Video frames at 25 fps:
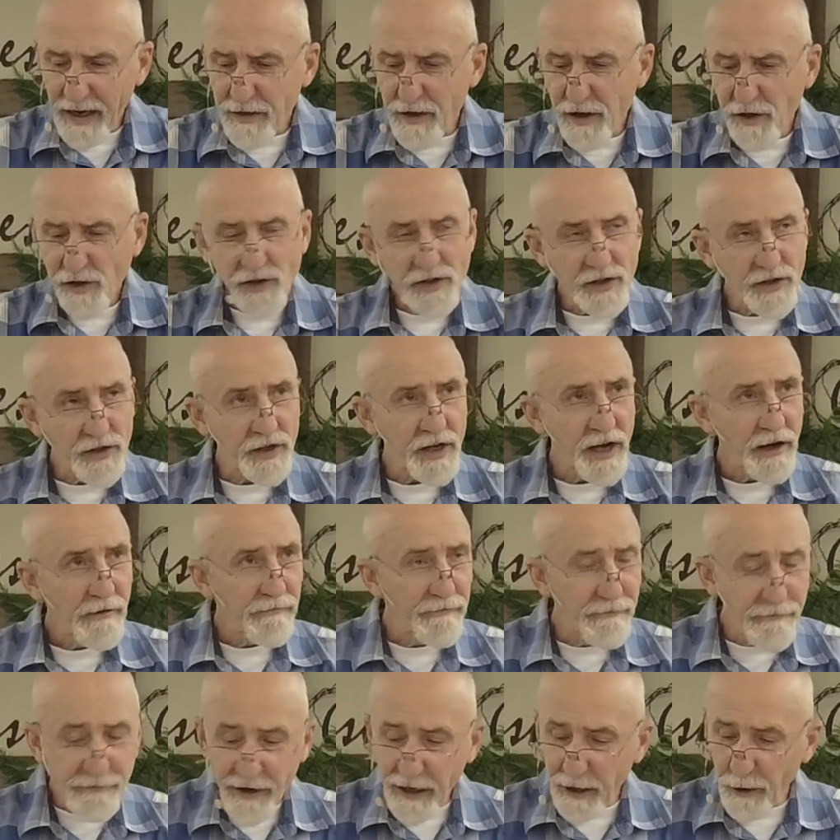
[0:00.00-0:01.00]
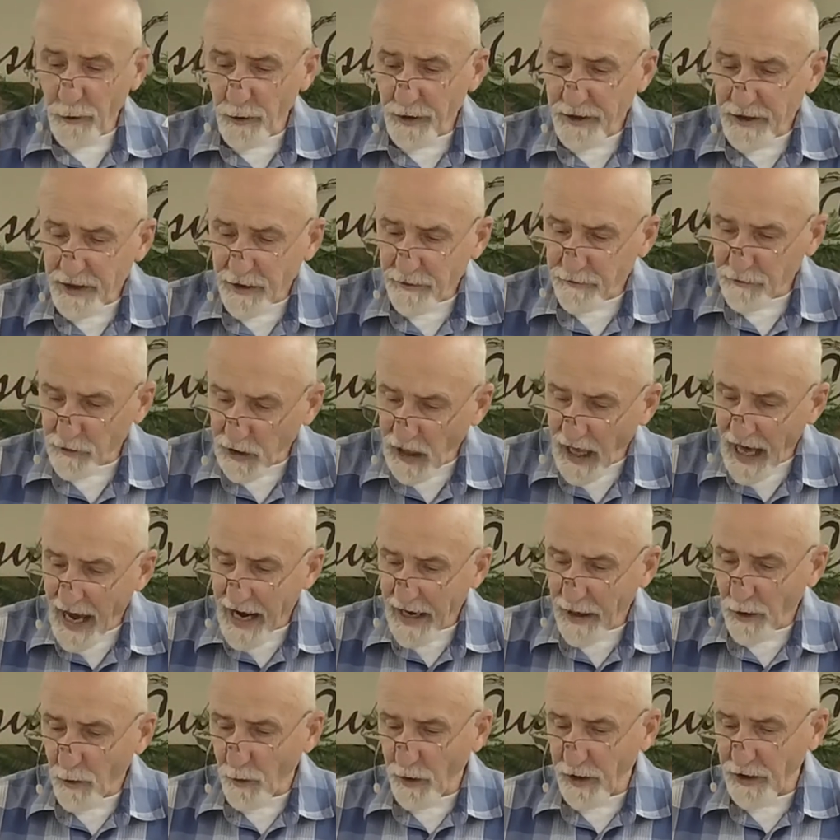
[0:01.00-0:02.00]
This is figurative
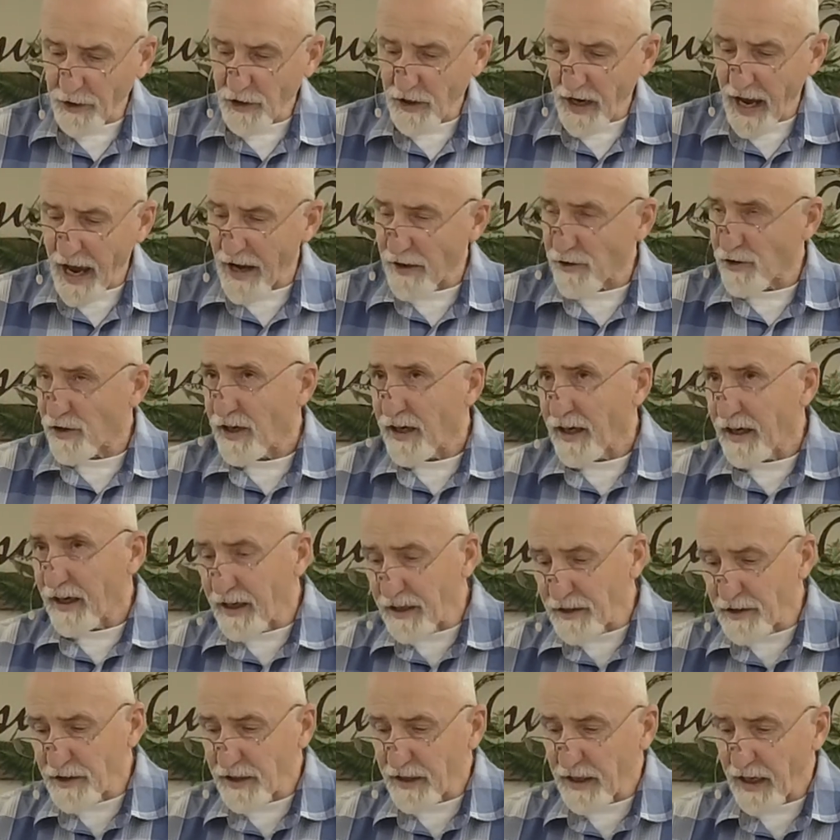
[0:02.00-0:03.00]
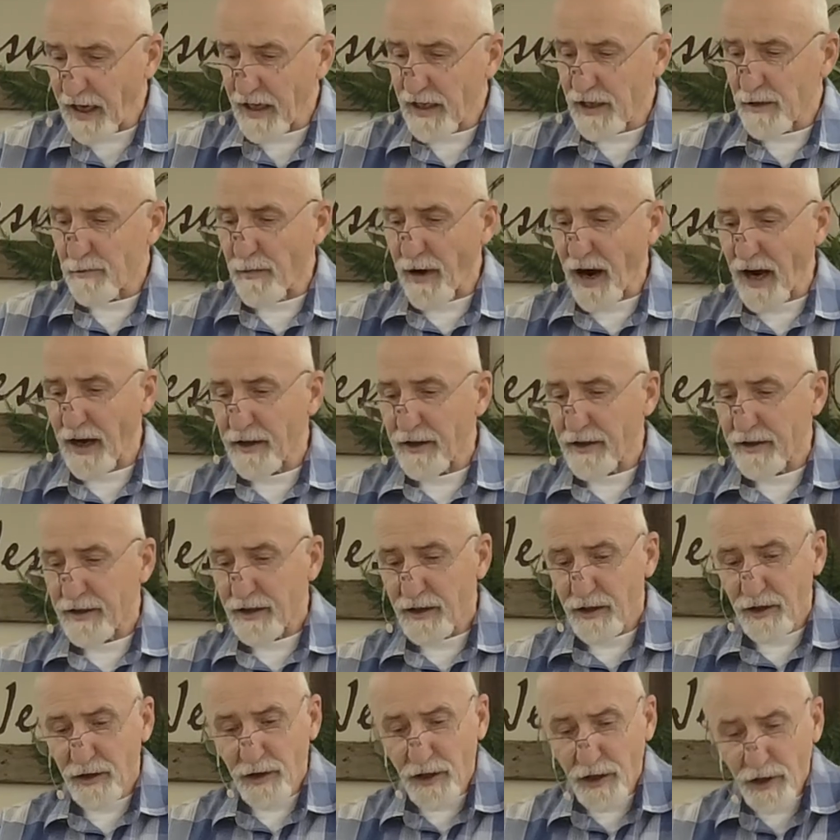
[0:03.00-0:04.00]
language as indicated by the,
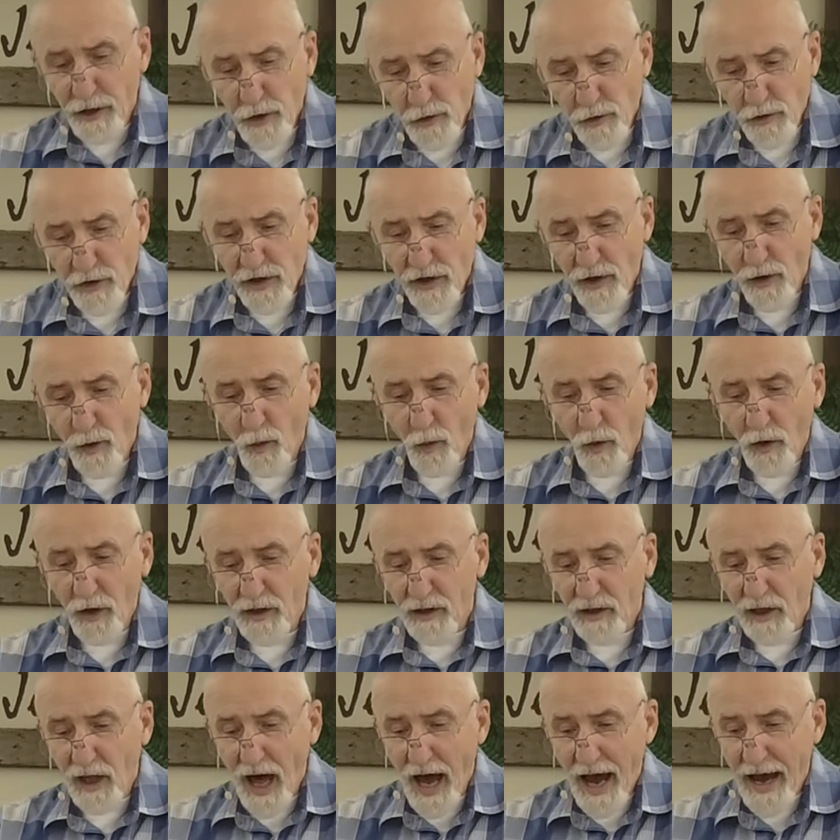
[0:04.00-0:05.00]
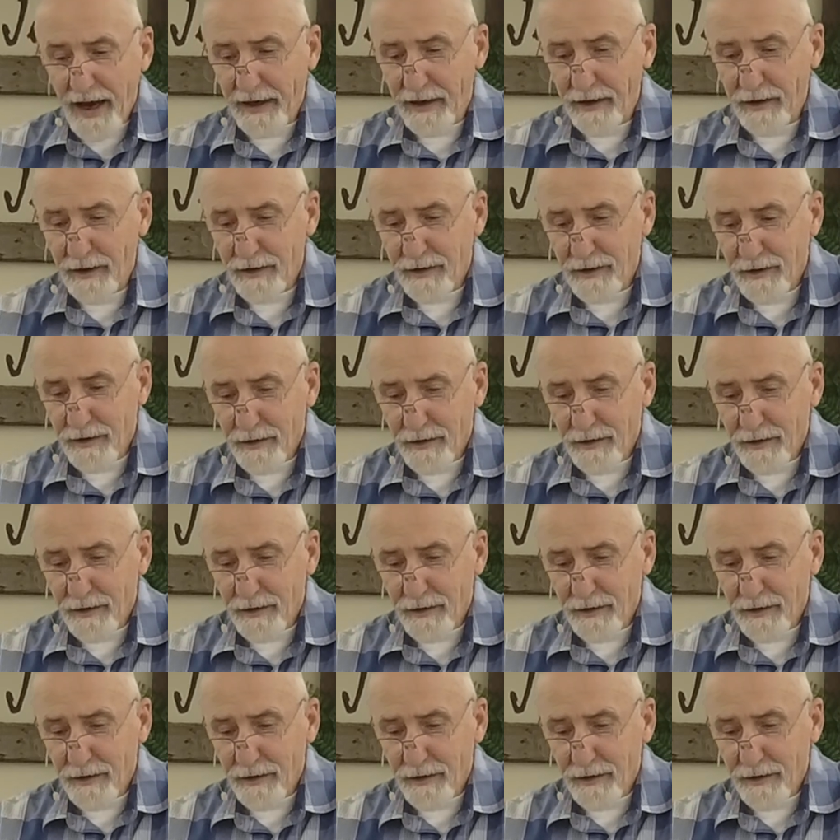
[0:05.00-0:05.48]
the use of the word like.